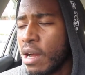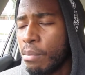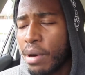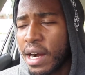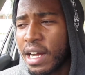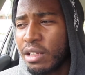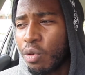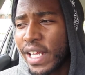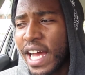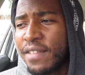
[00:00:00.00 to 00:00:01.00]
But
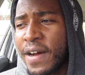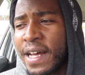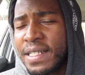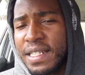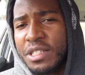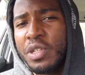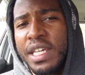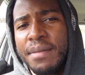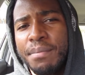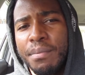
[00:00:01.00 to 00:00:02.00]
what I advise is as you
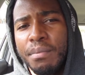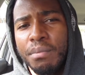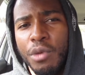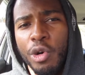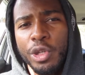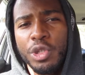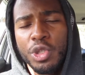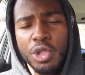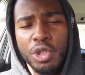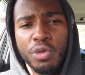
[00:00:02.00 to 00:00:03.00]
get more
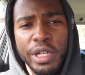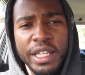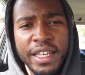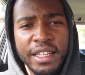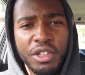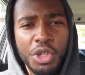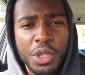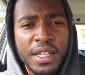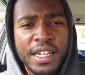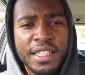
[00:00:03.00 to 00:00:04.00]
used to your reading, you
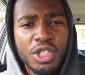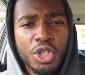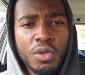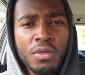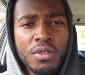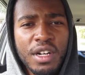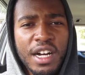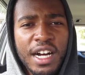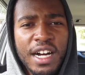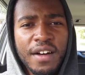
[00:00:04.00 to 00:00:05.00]
should learn to
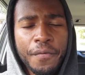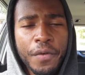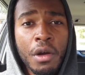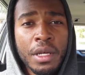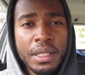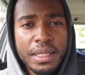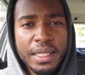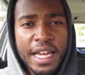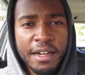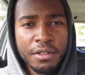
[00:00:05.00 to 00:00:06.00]
uh, focus
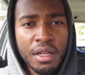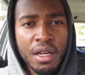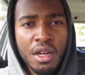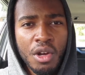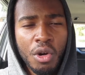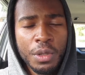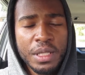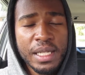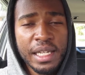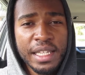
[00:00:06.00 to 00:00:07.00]
down on
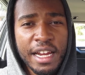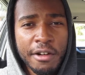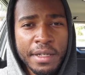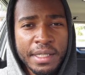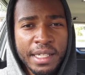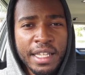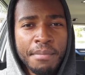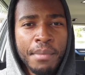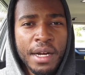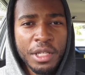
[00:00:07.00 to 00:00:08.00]
certain areas and
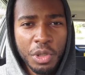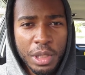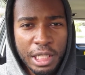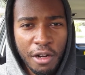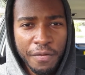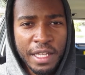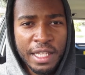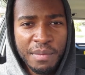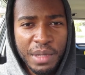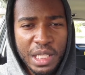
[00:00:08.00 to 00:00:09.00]
immerse yourself in
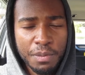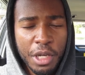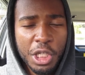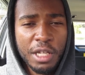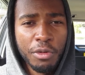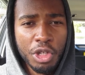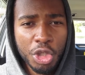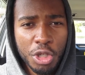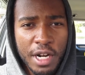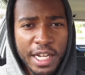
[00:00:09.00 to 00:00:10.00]
them, especially when you're
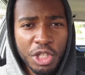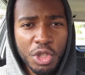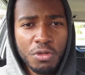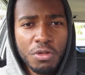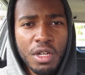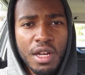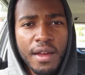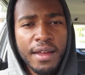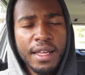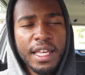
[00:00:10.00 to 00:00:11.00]
trying to
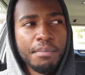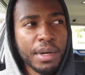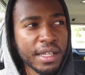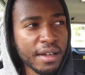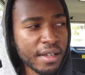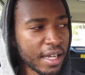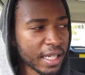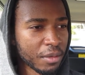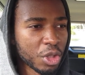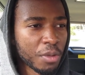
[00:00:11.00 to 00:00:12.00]
get better at
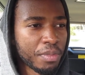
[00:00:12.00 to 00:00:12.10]
something. So